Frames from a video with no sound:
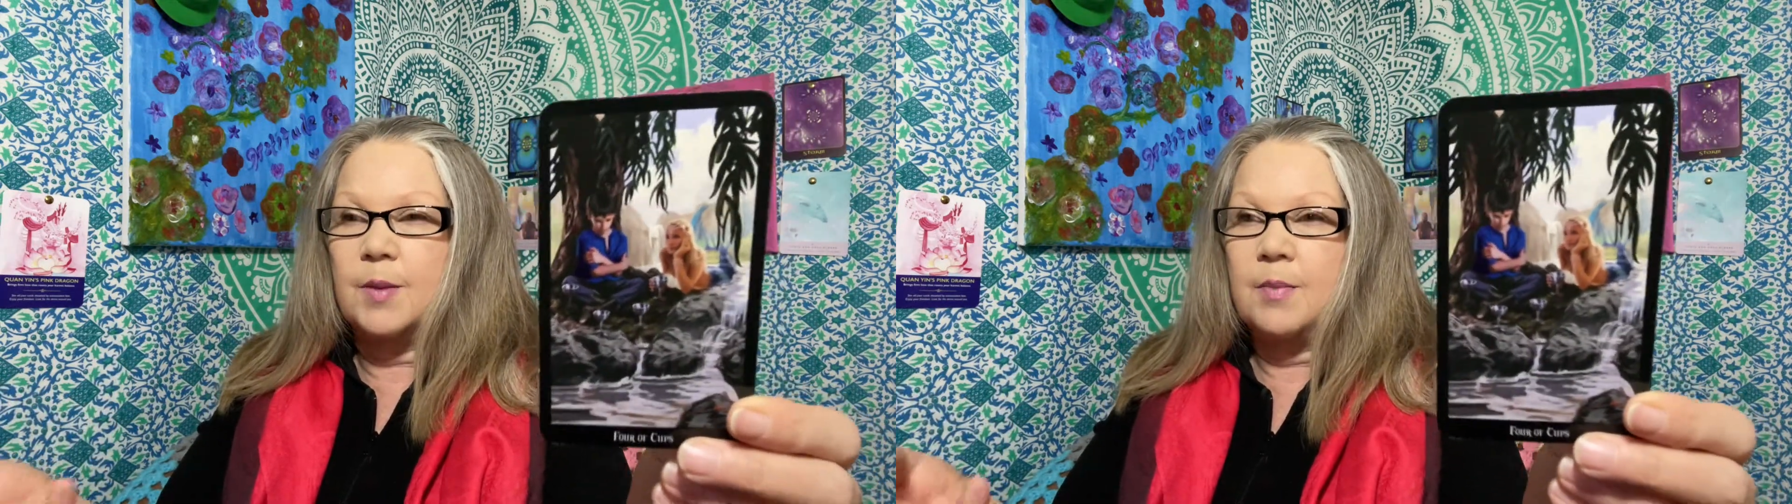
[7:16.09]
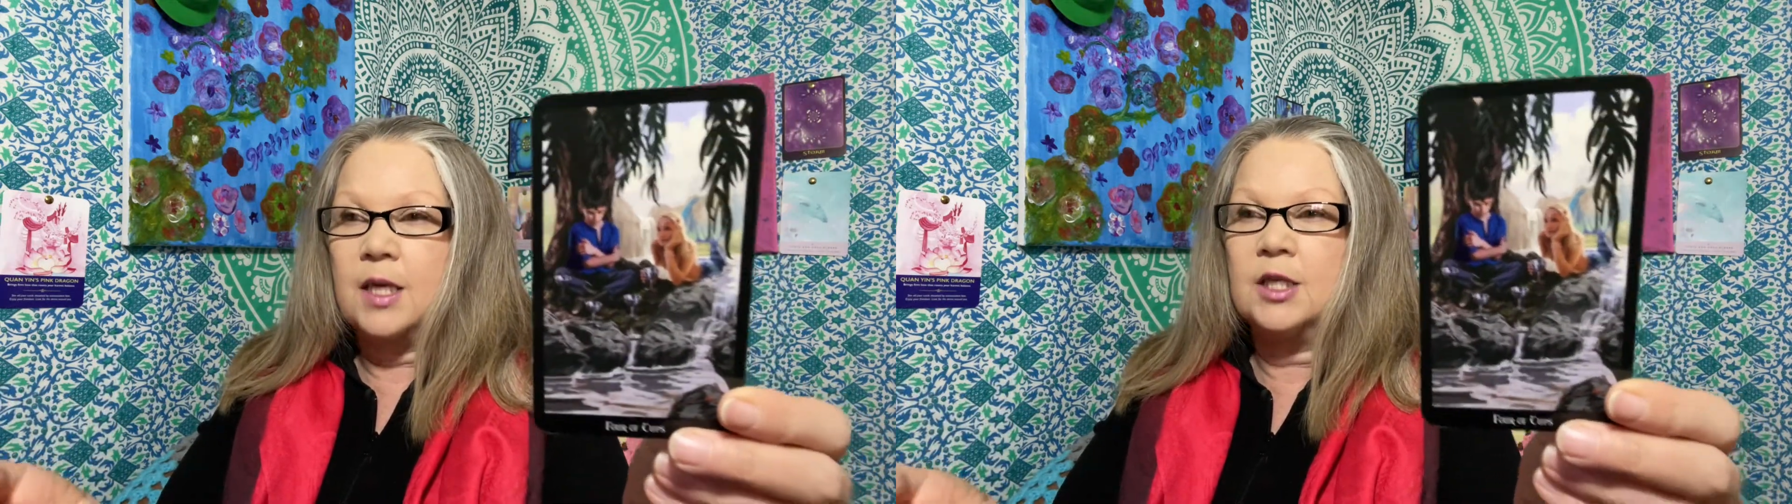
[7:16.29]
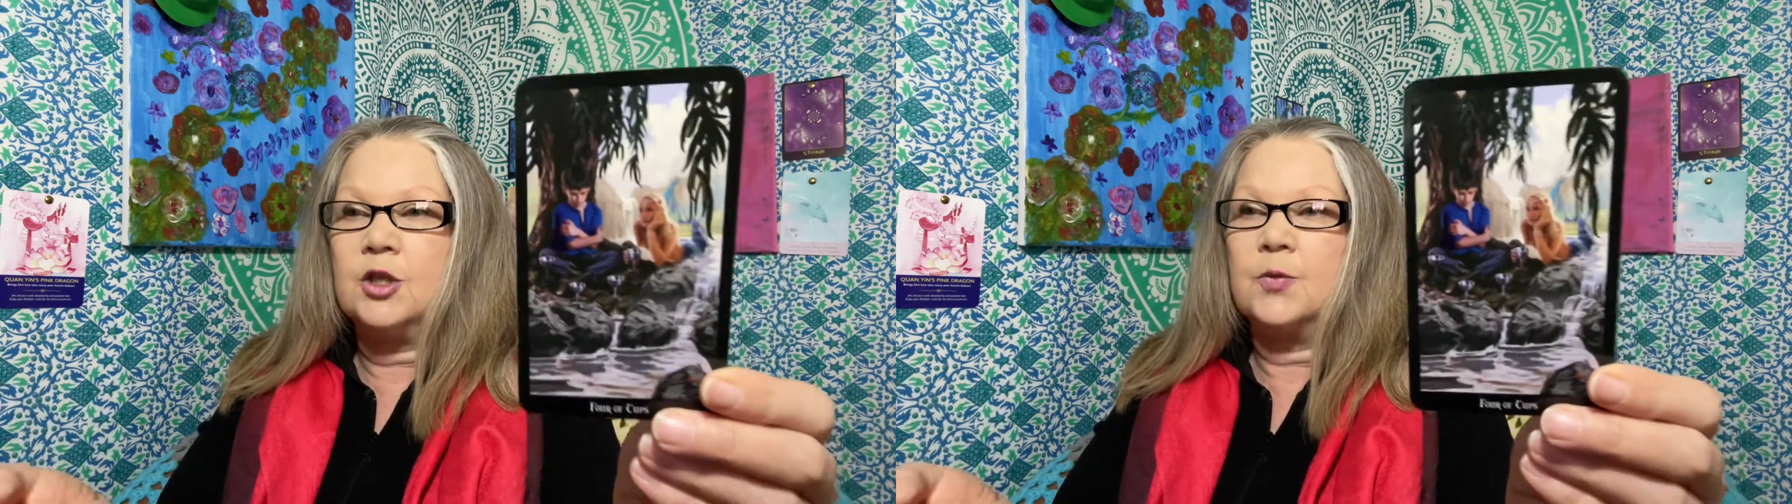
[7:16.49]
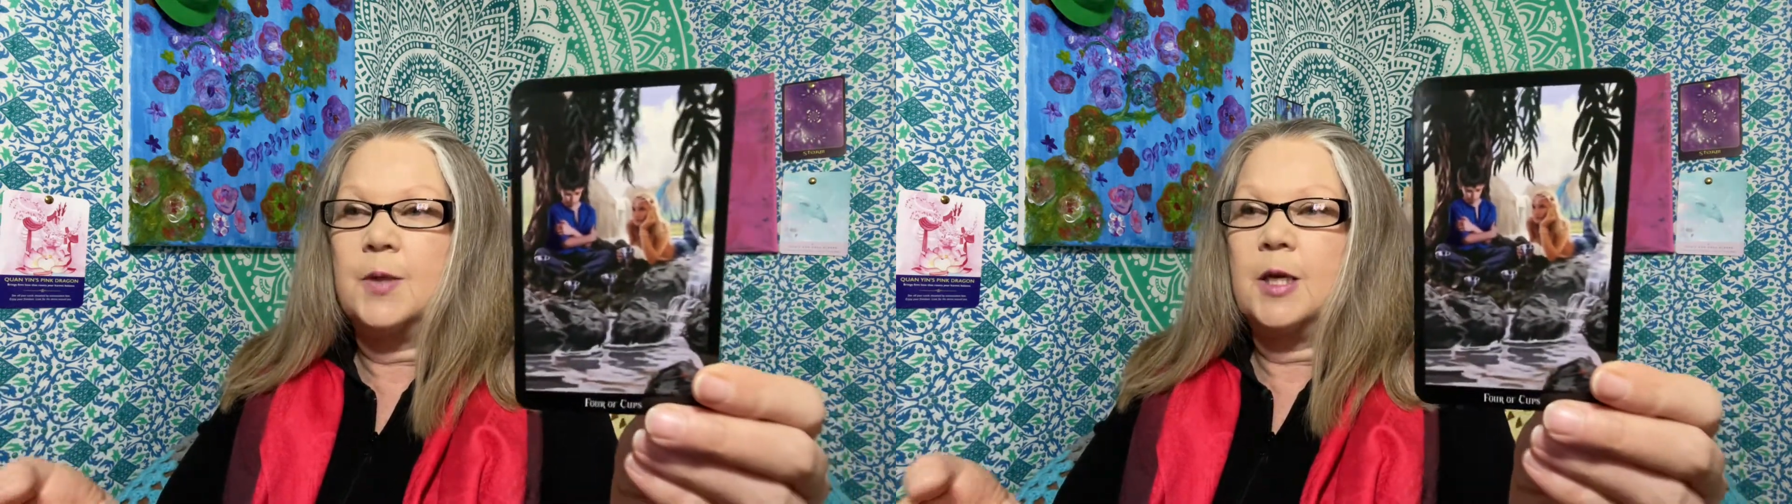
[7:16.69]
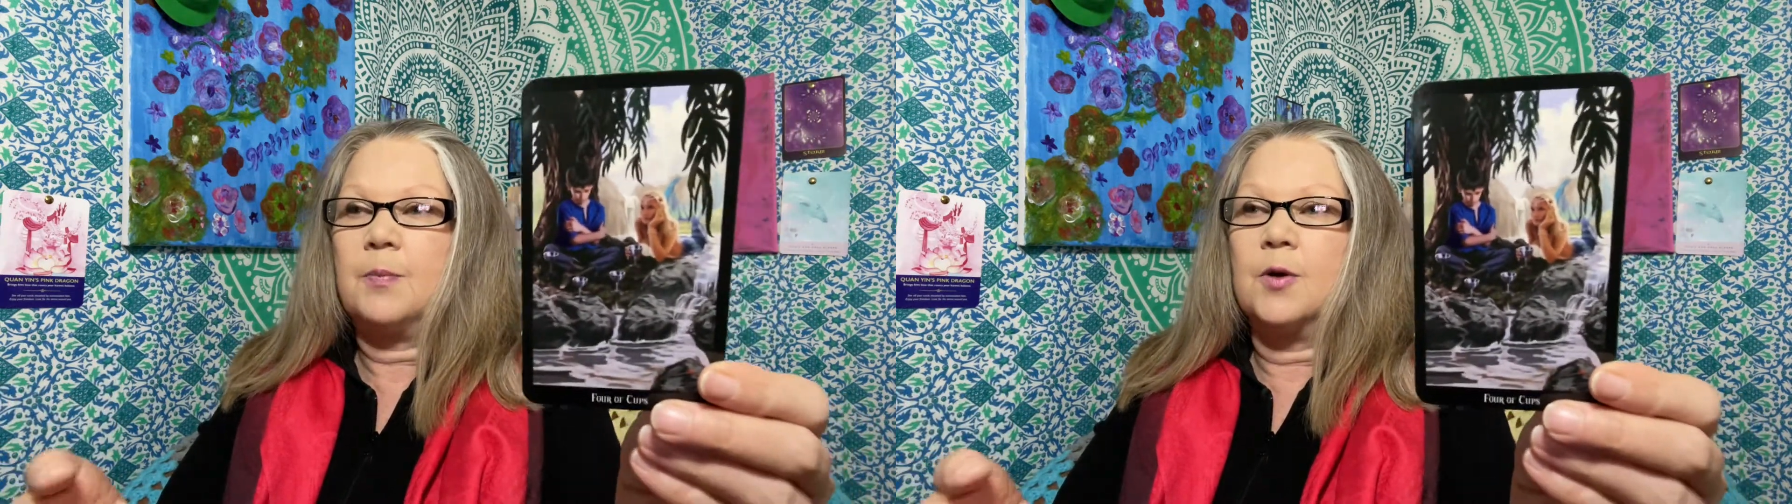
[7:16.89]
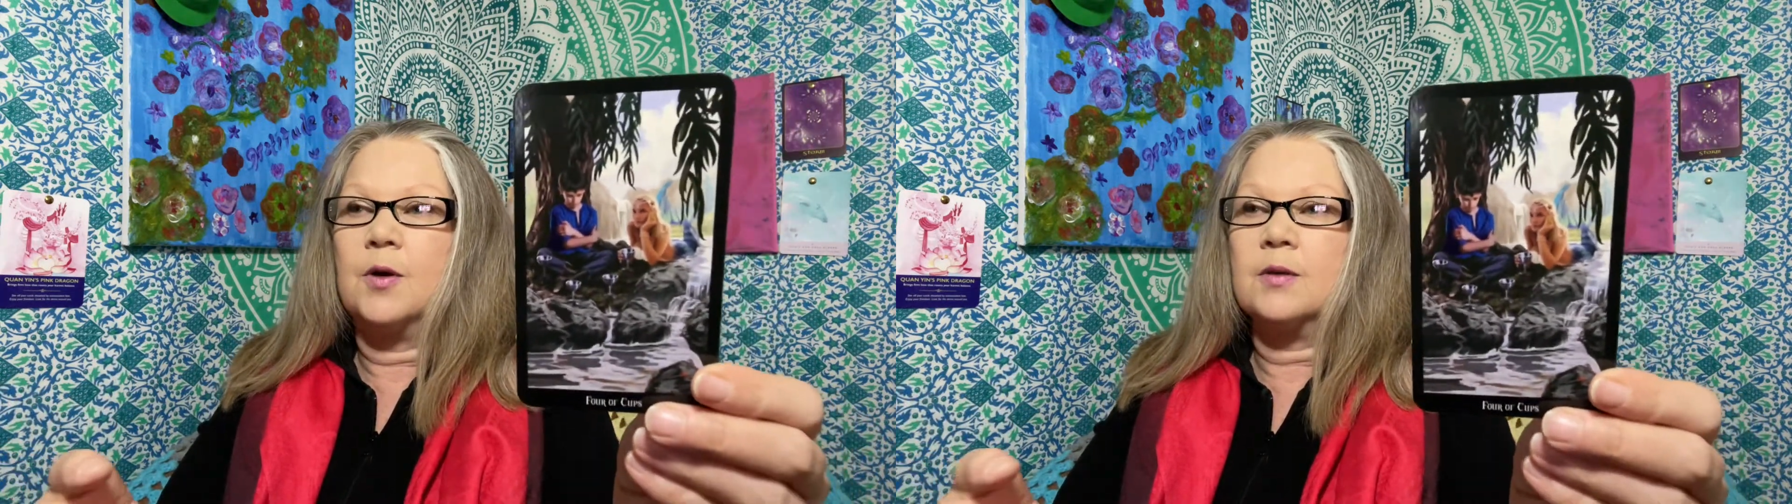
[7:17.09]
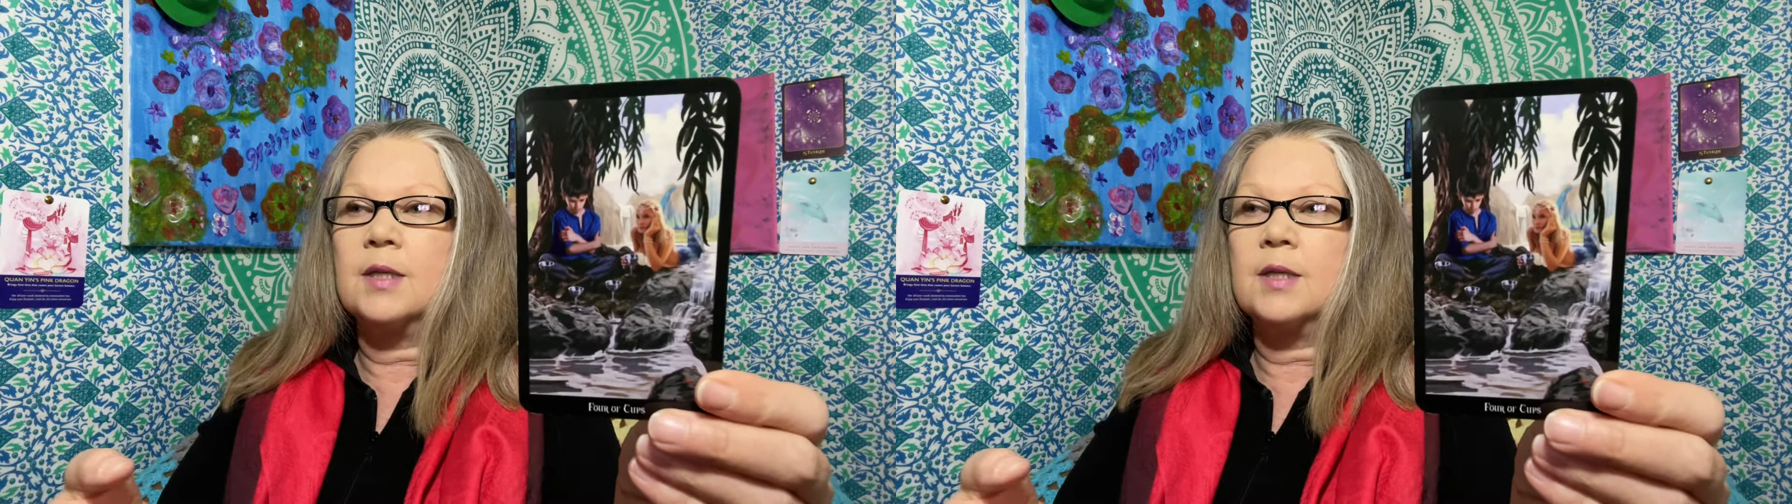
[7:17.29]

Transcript: meet new people.